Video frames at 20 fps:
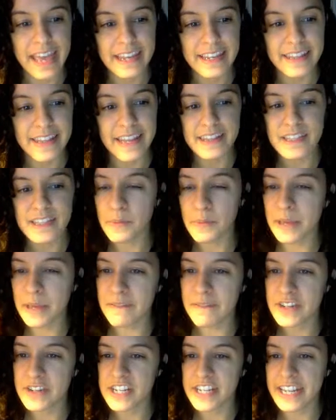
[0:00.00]
And that's all
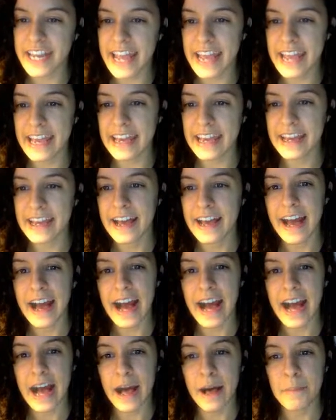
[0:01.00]
we have for today.
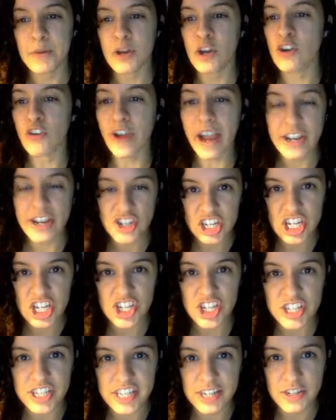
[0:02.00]

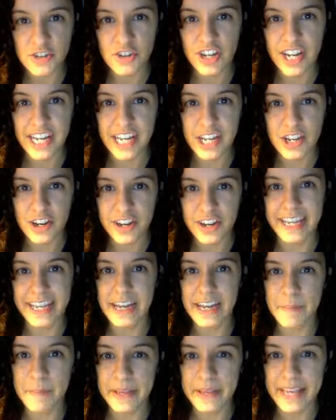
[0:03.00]
Congratulations on creating your
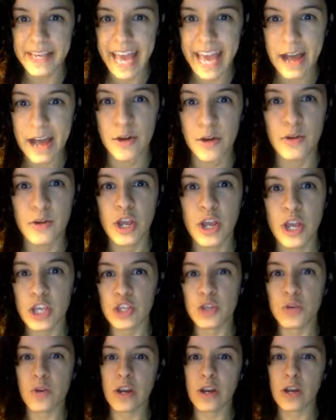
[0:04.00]
GitHub account.
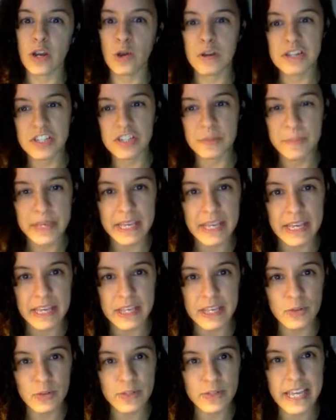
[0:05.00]
You are going to
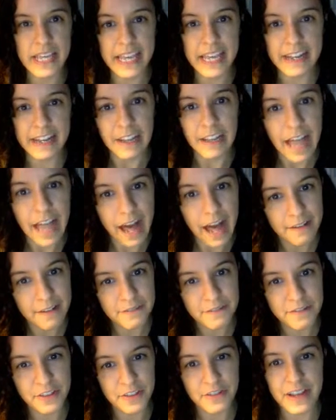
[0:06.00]
be using it a
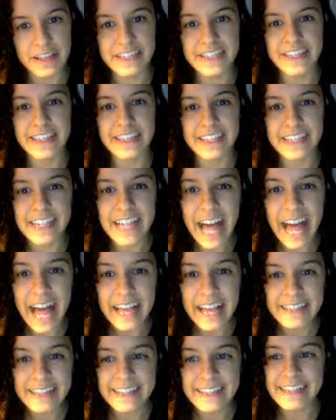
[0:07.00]
lot for the rest of this
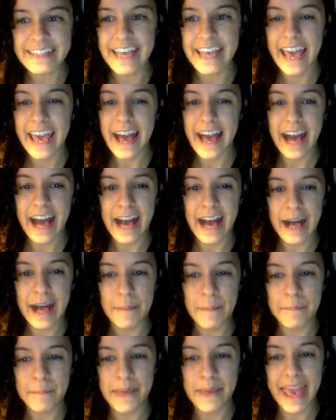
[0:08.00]
class.
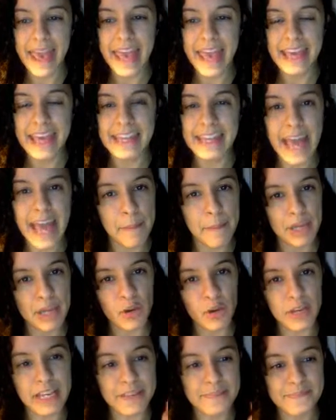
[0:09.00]
And
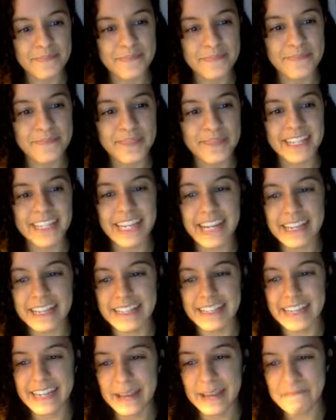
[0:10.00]
happy coding. See you
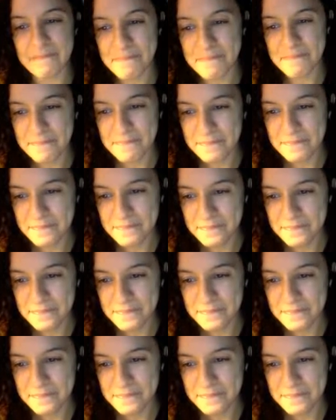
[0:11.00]
next time.